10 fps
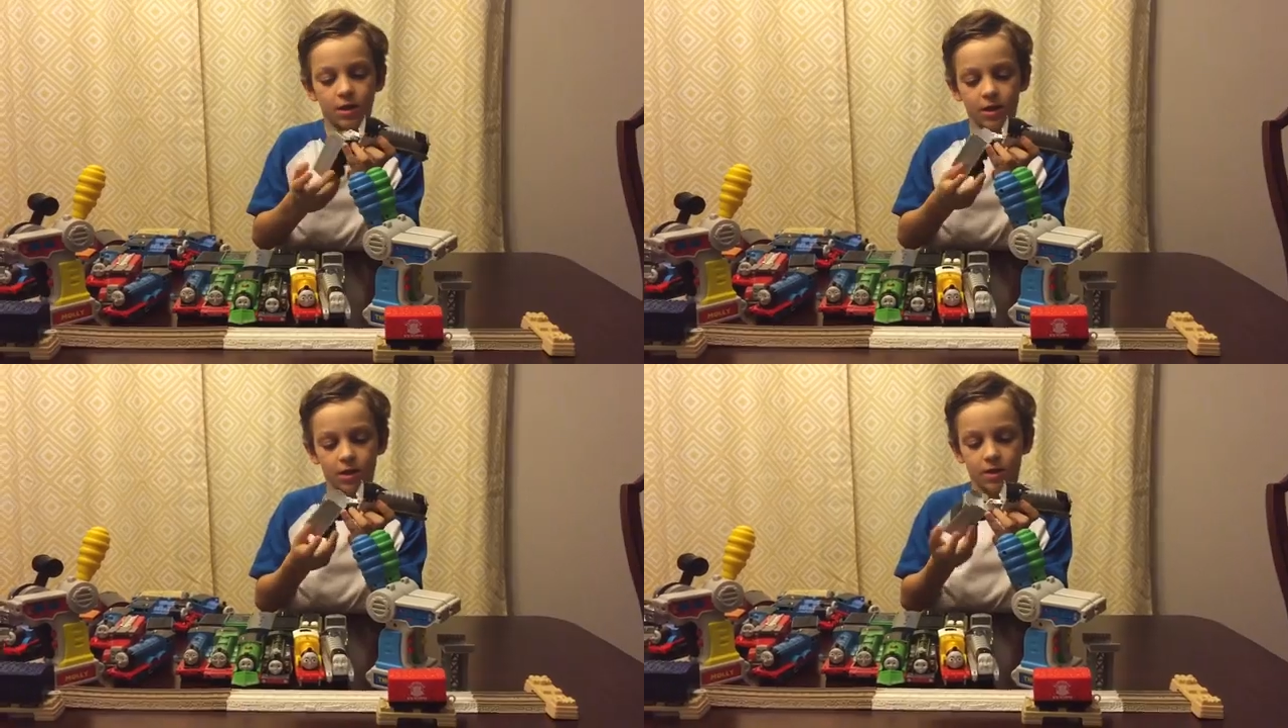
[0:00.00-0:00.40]

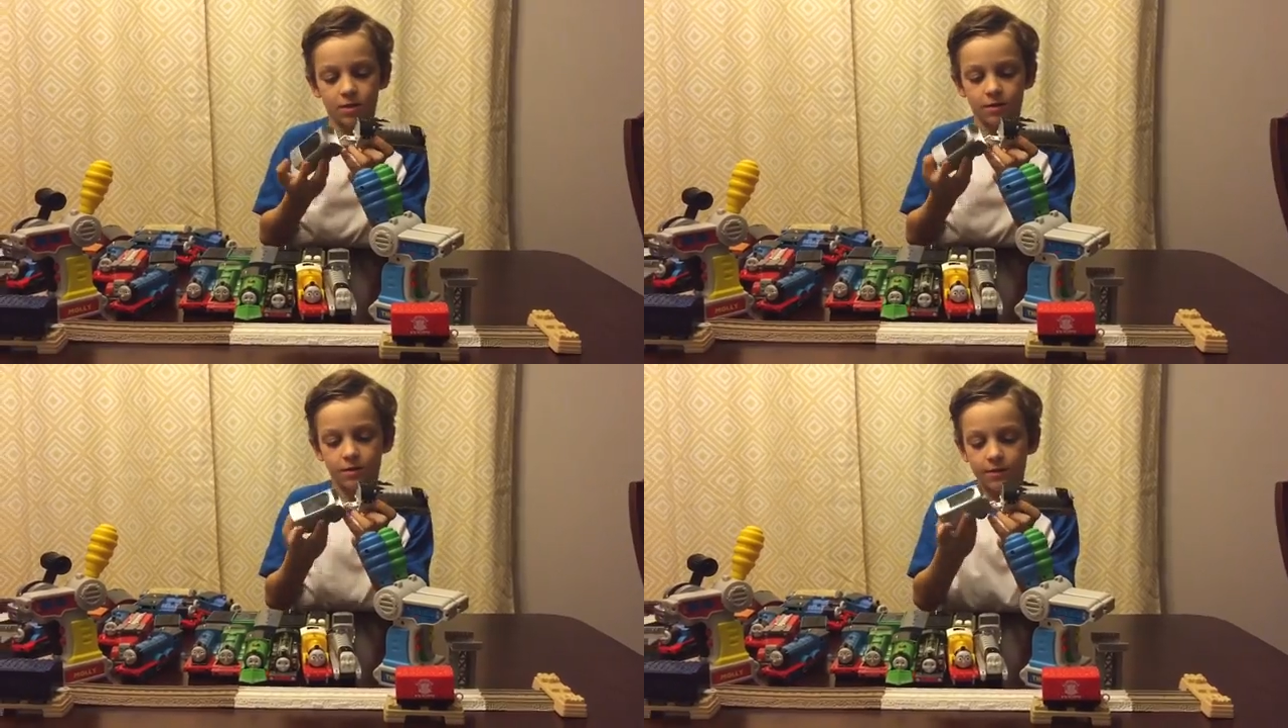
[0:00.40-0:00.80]

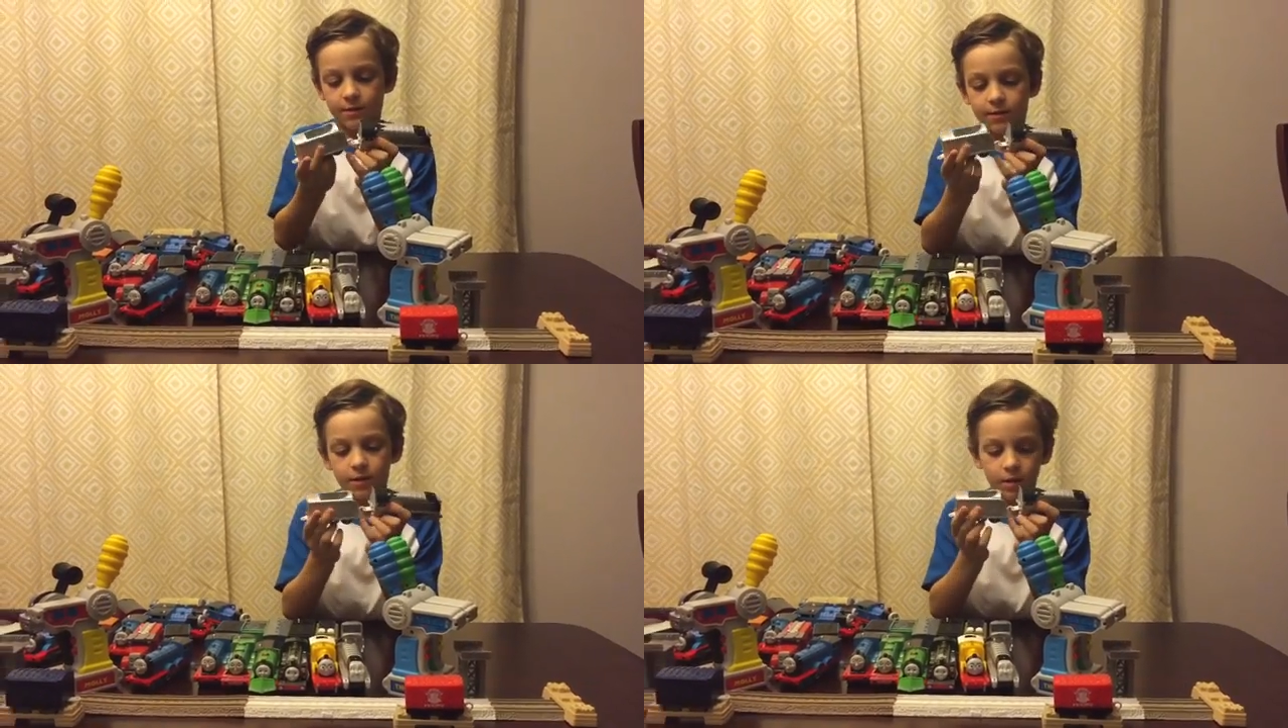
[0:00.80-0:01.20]
and
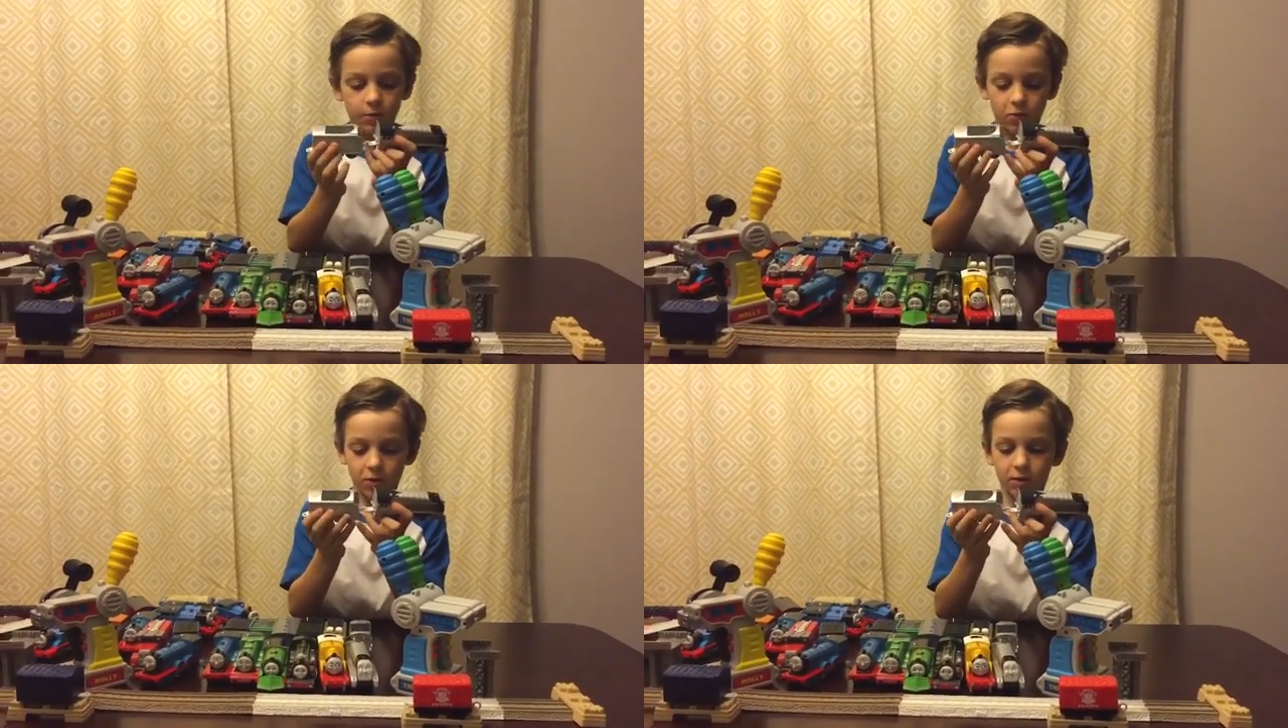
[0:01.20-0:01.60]

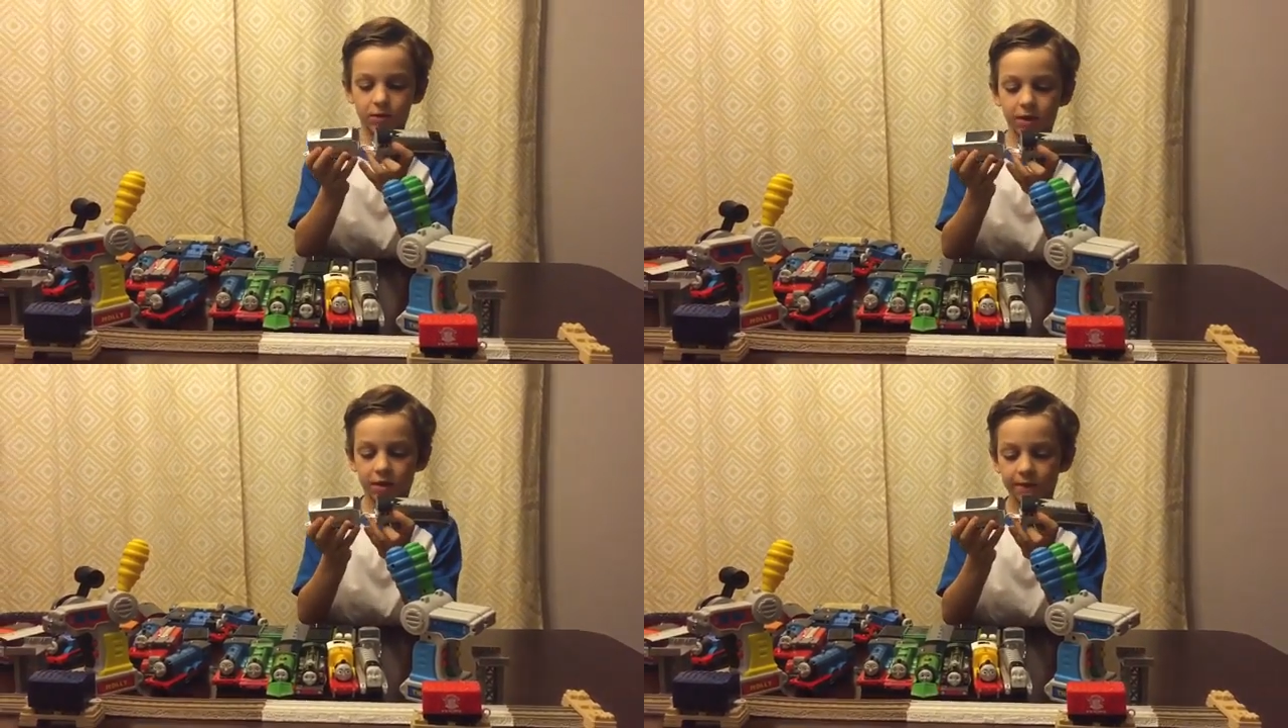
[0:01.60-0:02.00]
what I
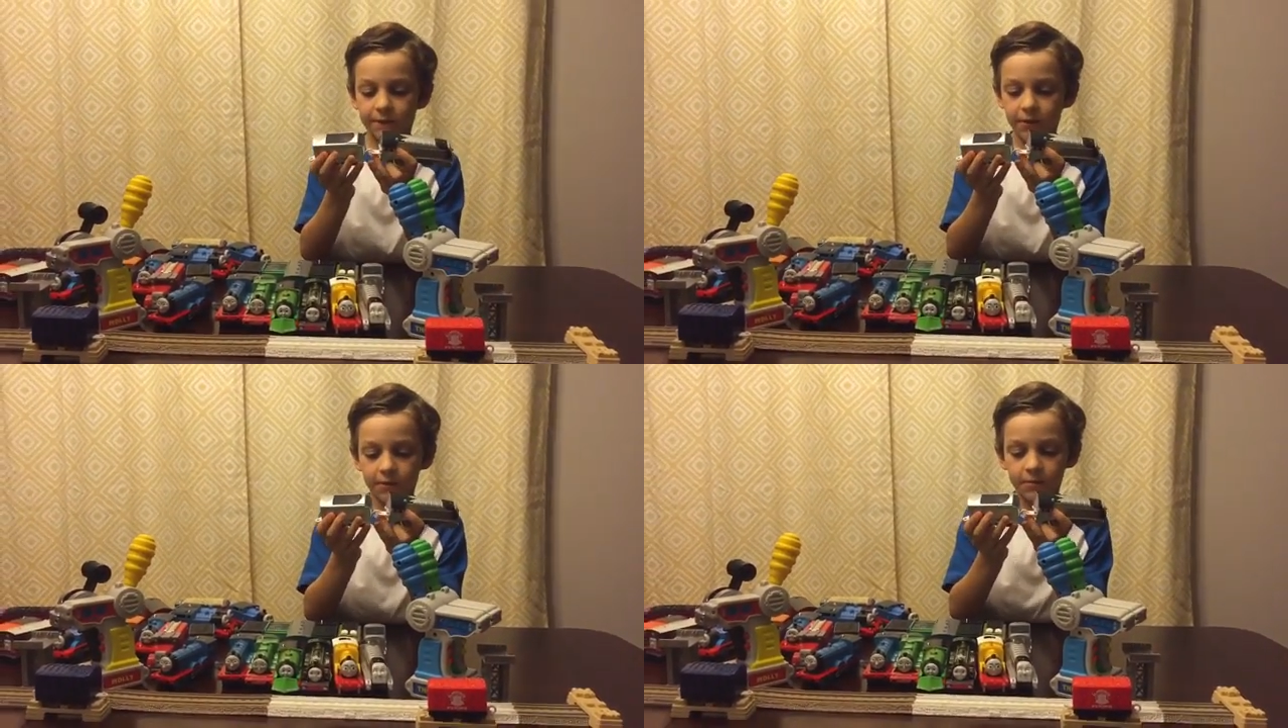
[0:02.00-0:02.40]
like
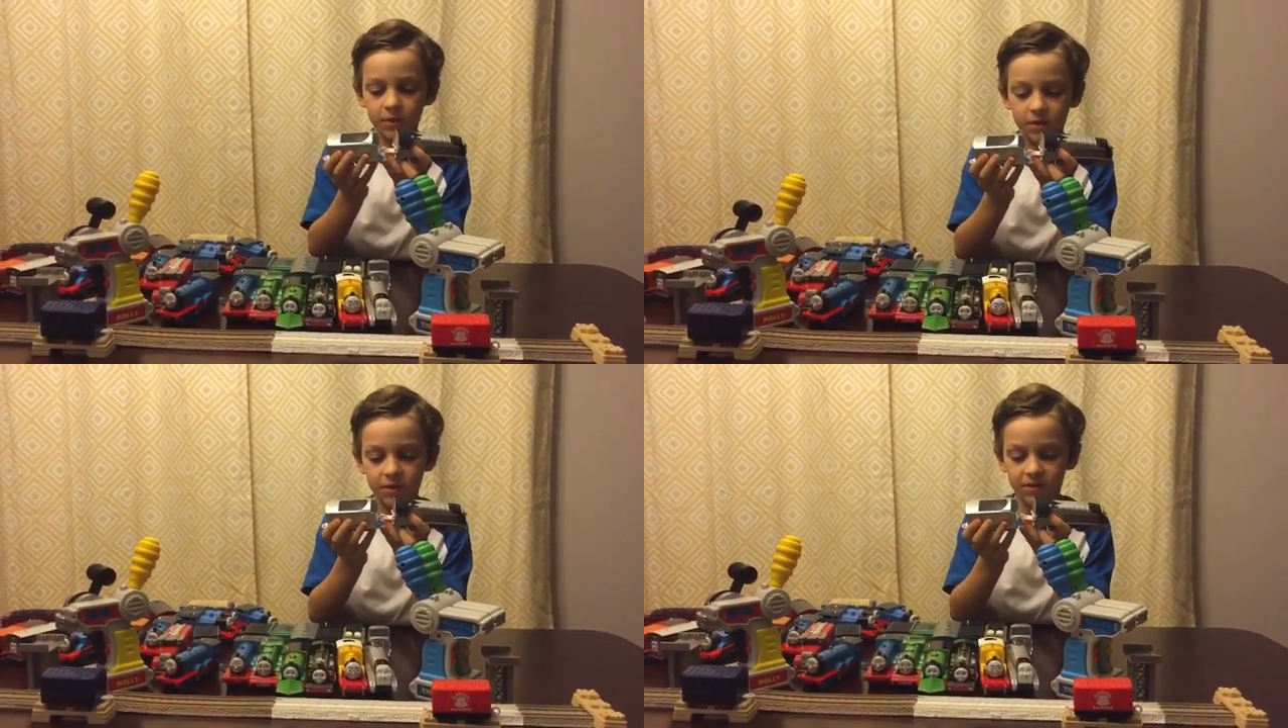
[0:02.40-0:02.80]
of him,
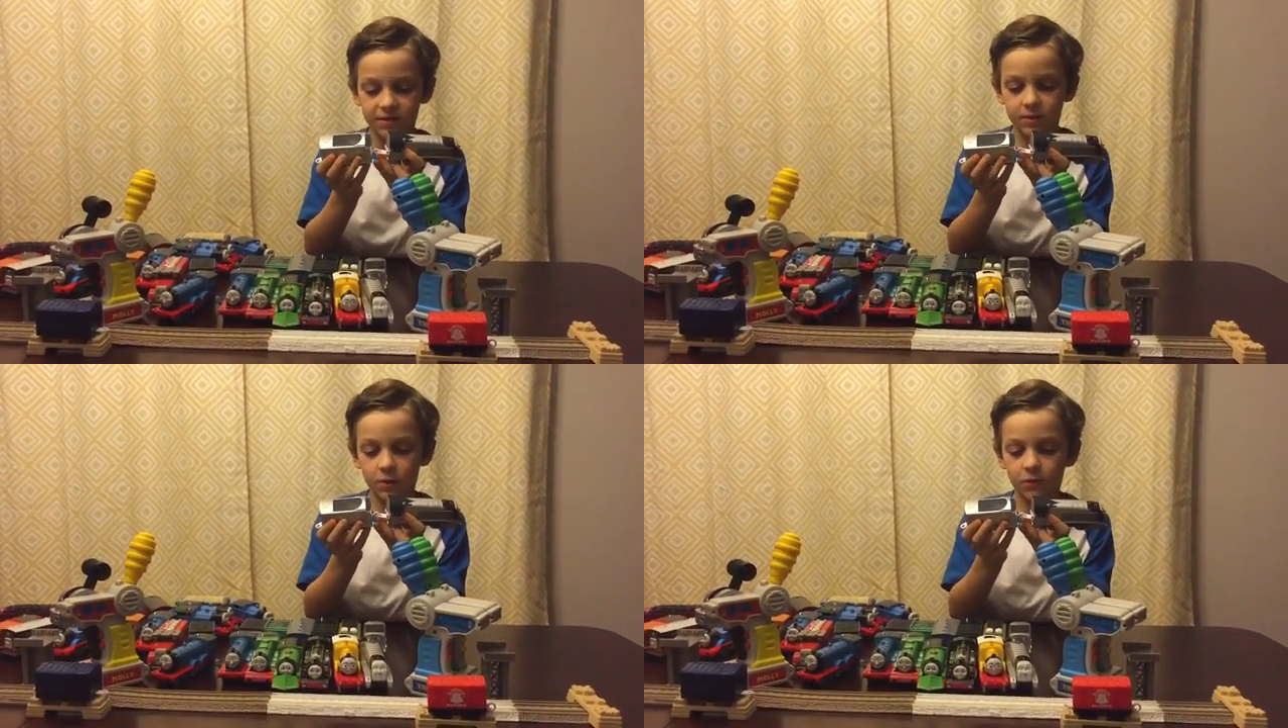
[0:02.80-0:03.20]

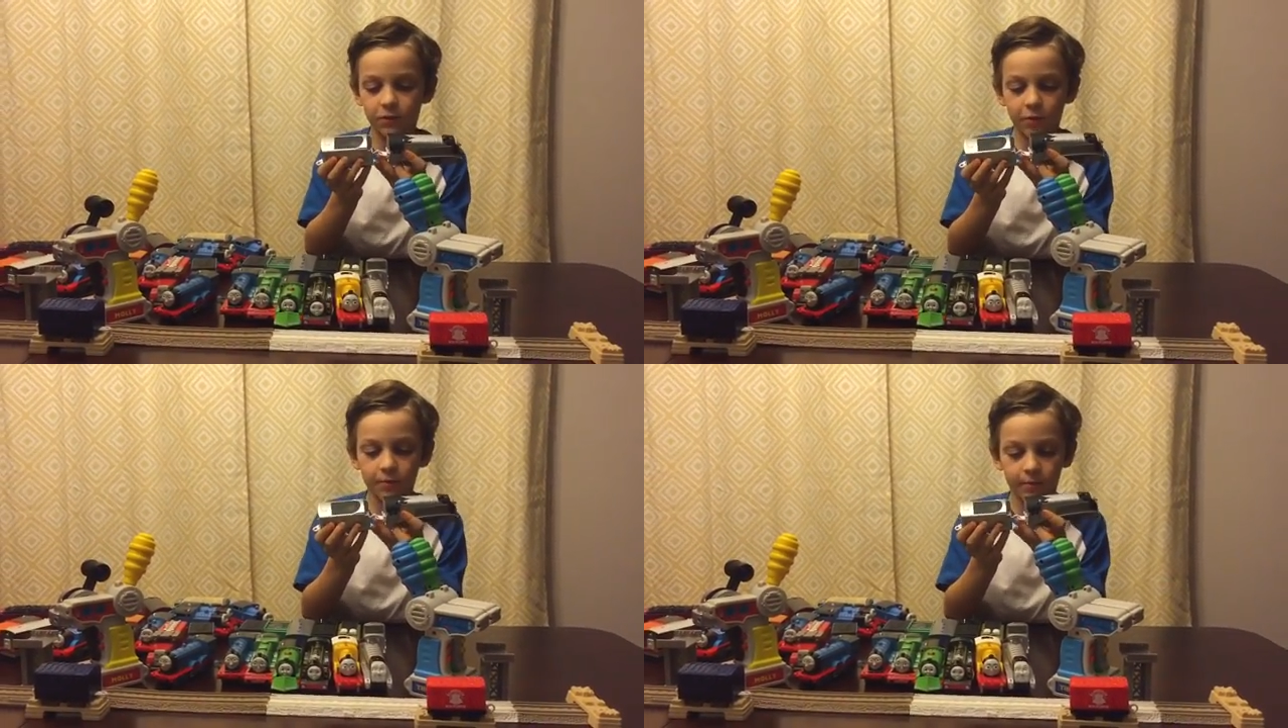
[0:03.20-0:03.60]
he's
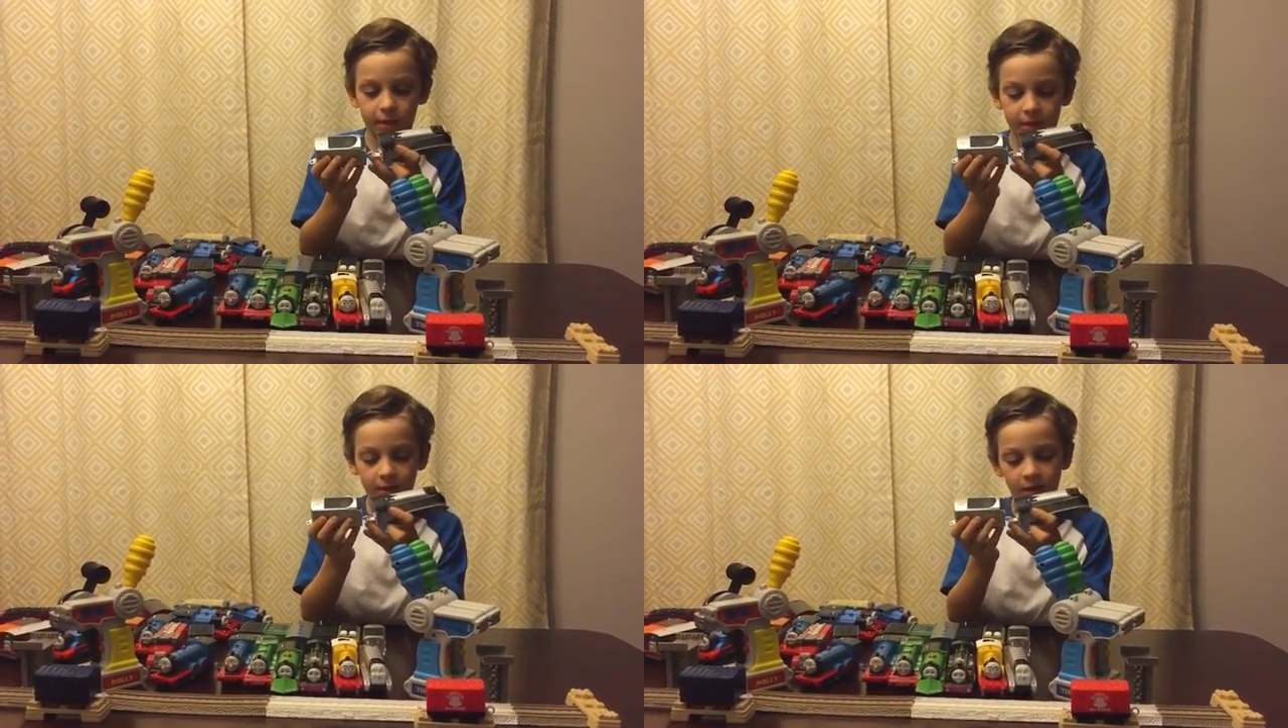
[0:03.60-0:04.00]
silver and
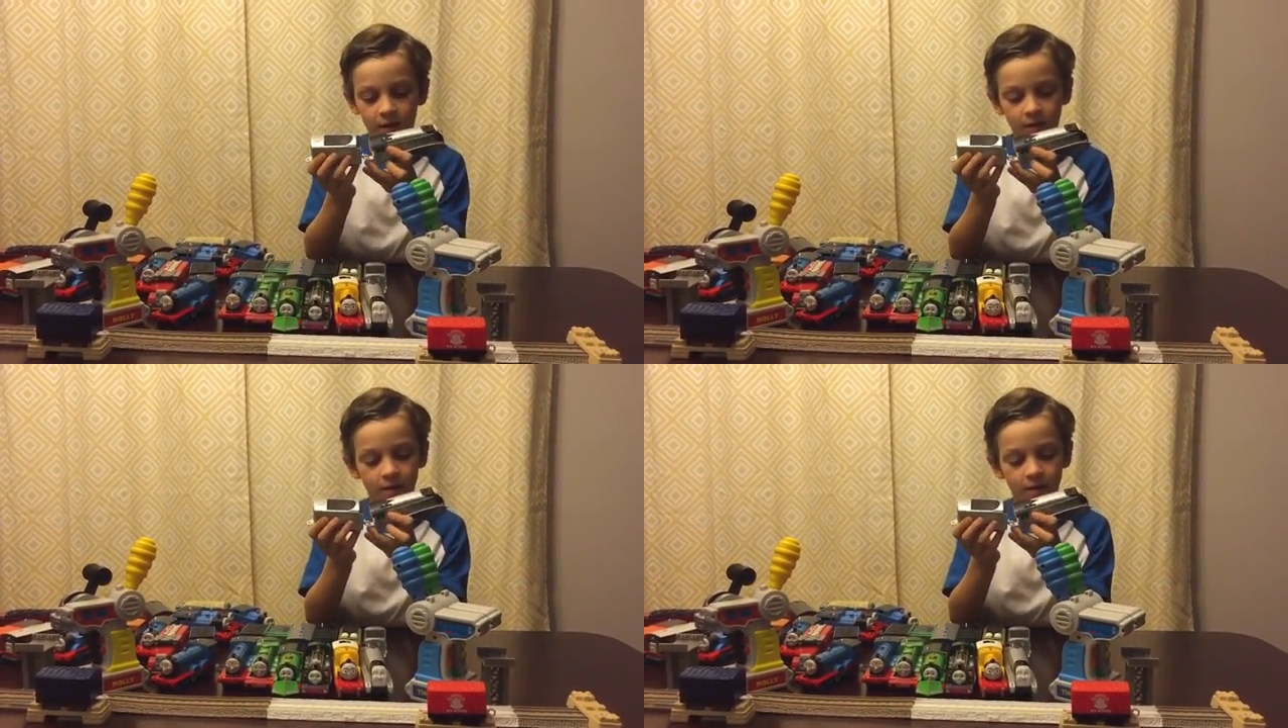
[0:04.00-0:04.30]
black,